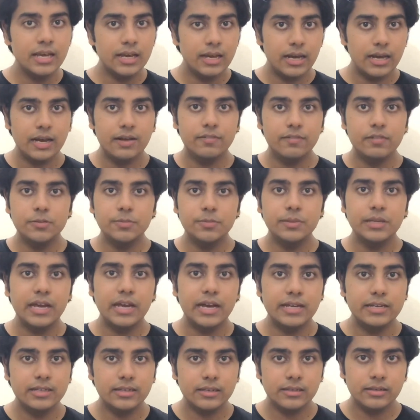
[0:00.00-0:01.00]
I will be
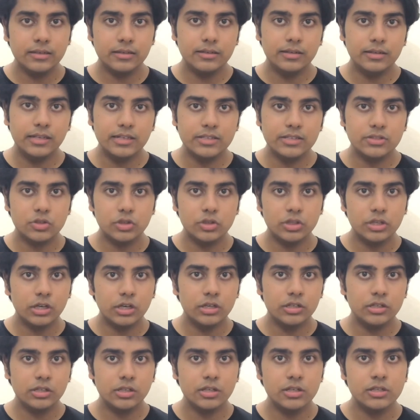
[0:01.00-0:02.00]
adding links to the
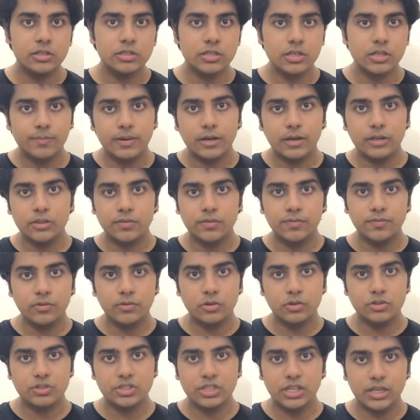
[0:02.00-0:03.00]
articles about the
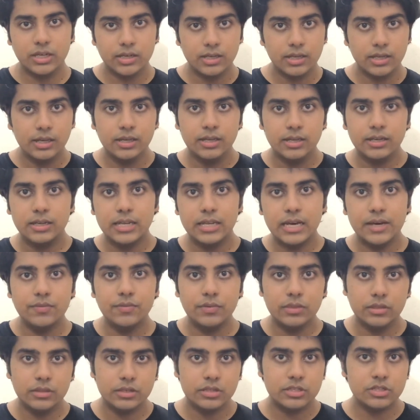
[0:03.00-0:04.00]
flow state down
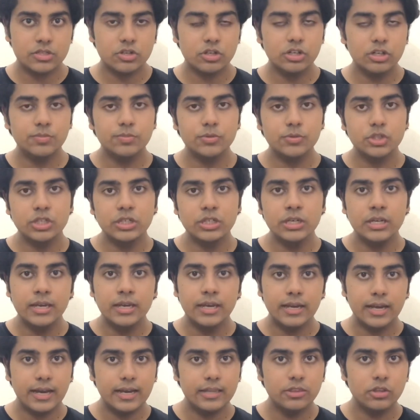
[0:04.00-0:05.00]
in the description
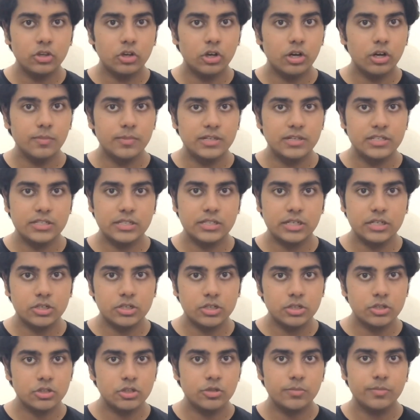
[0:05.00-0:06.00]
and the comment
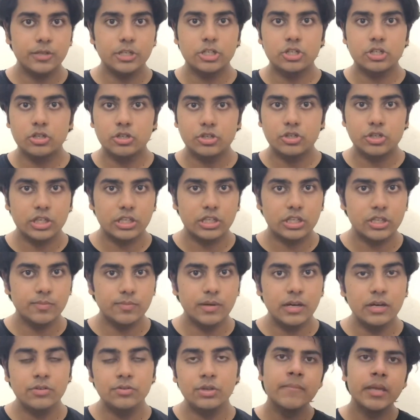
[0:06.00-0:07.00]
section, so make sure you check them
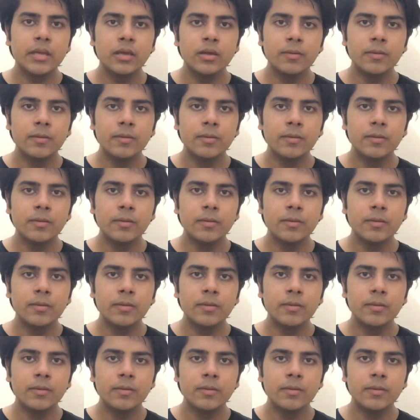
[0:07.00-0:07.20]
out.